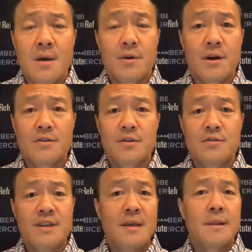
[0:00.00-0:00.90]
but also
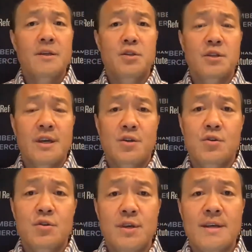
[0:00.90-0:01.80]
state
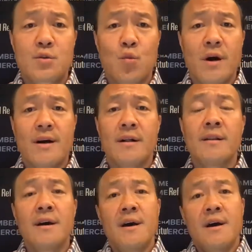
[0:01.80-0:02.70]
legislatures as well.